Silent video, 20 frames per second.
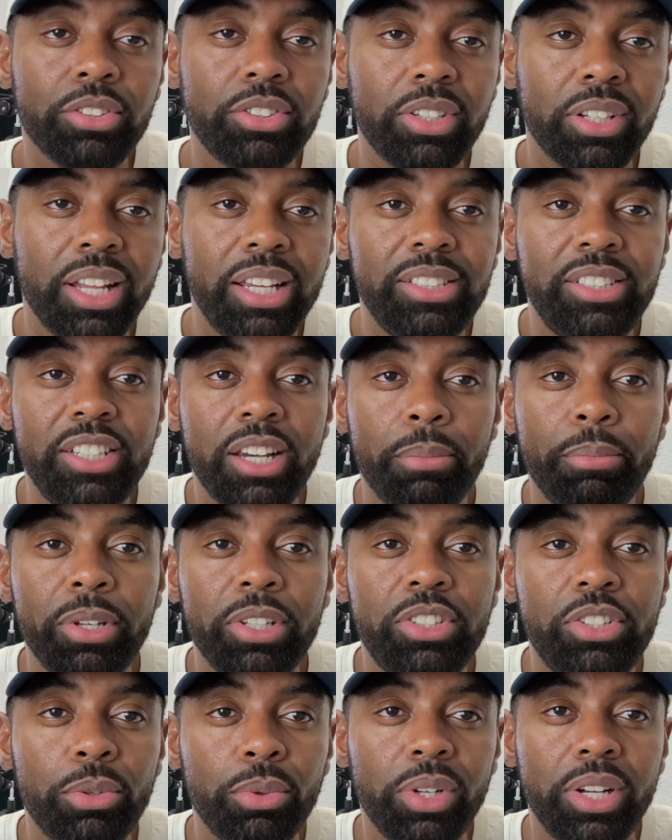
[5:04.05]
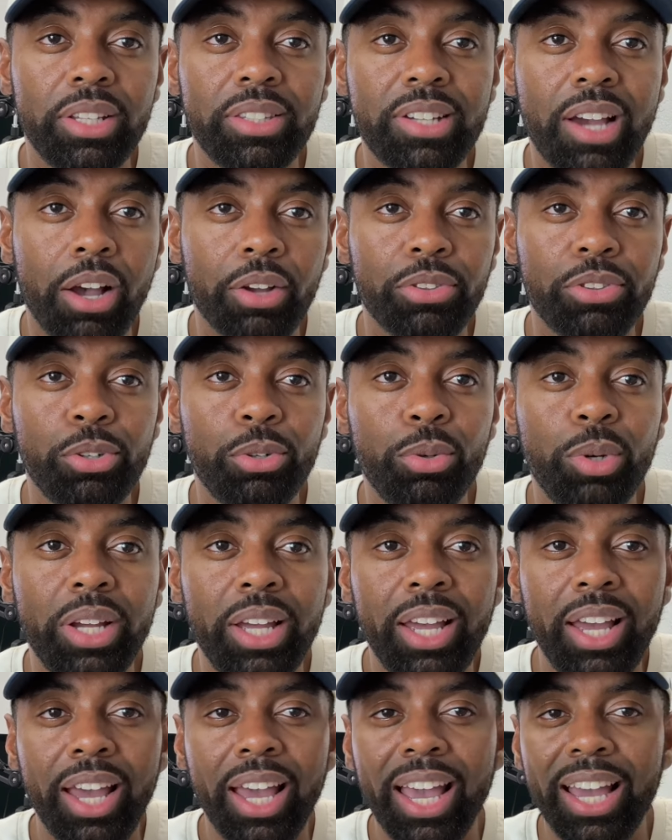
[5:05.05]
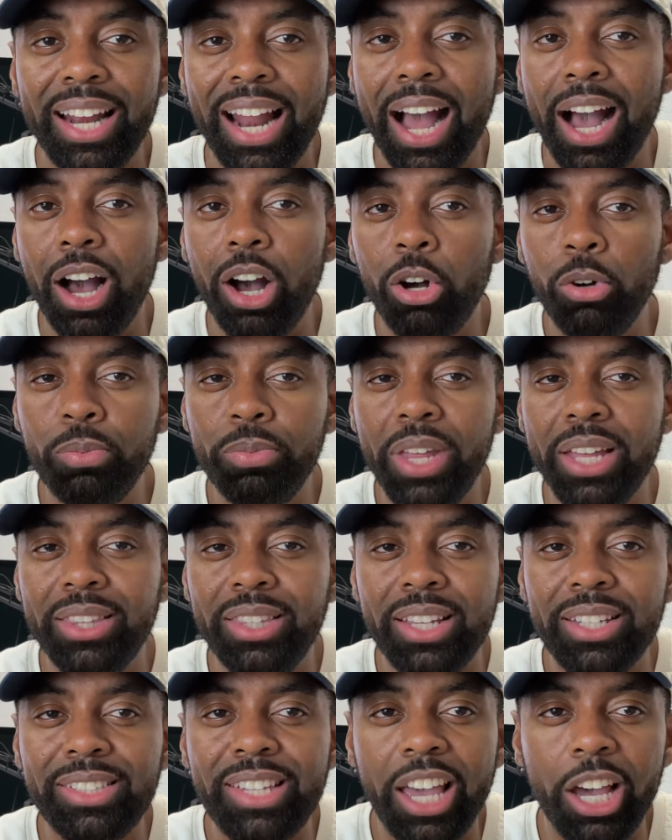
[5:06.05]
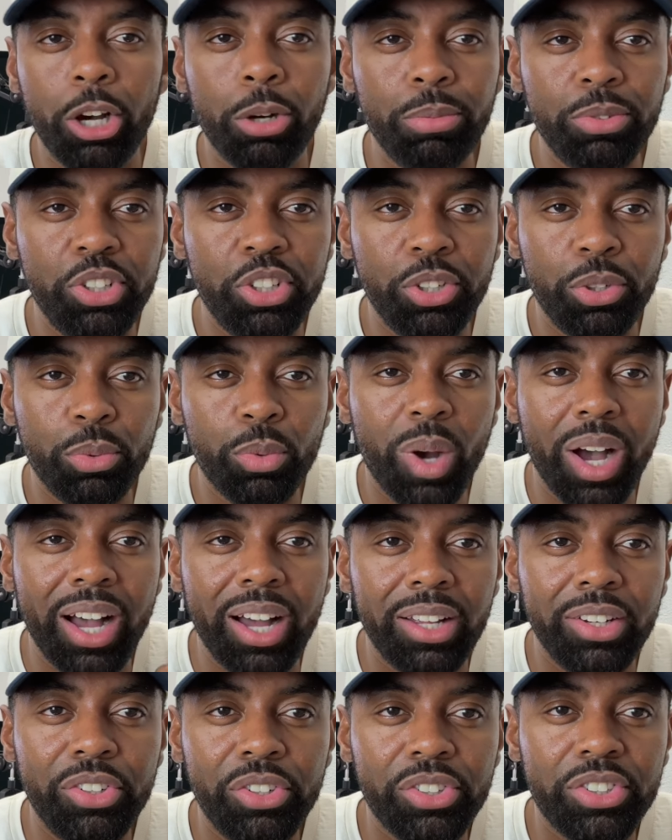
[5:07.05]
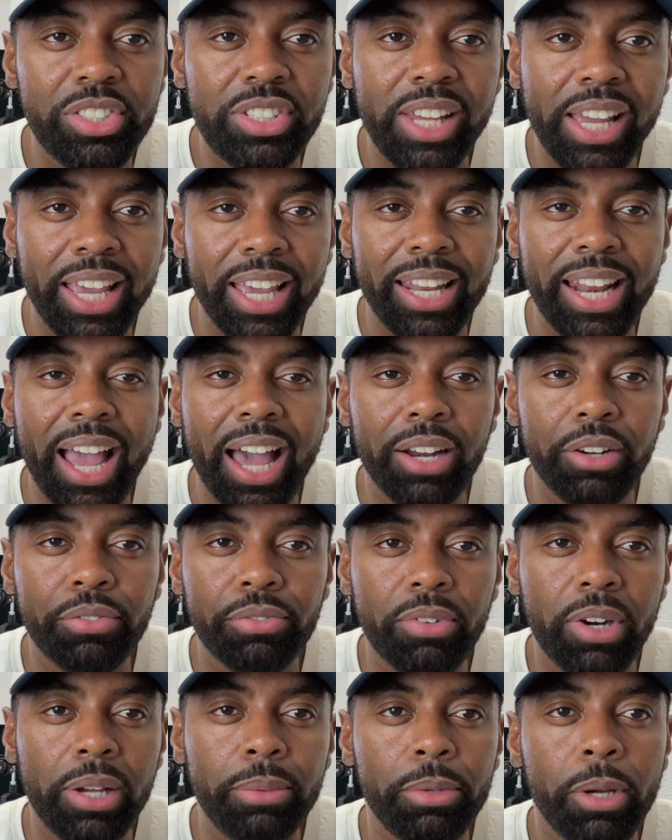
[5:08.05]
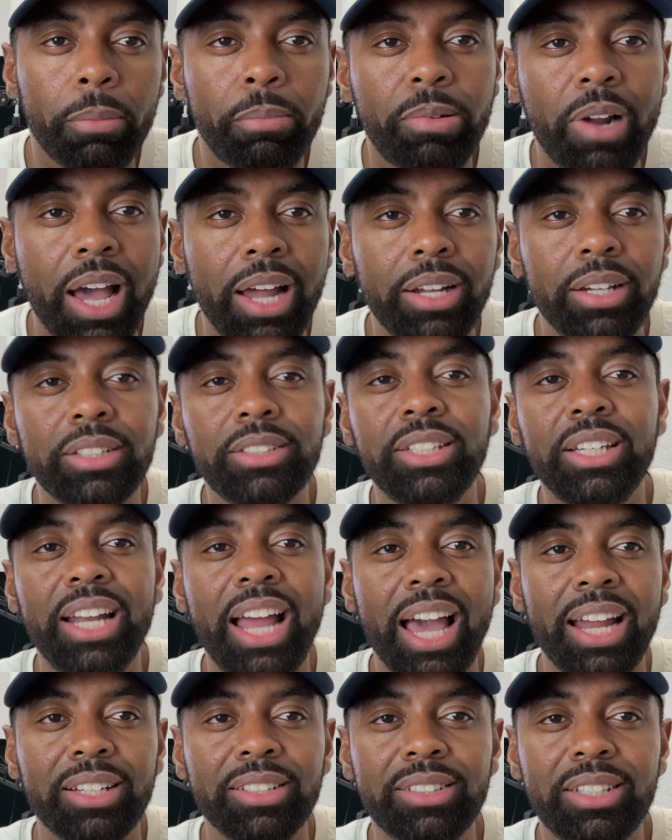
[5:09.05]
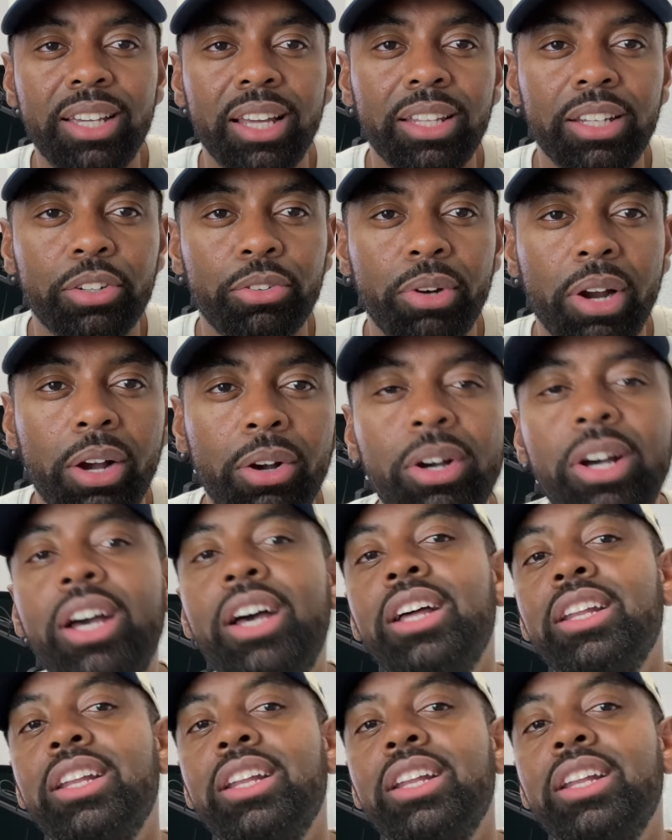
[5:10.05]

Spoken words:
So let's jump into it and talk through it. And I hope that this helps you understand how to frame your products and how to scale and grow.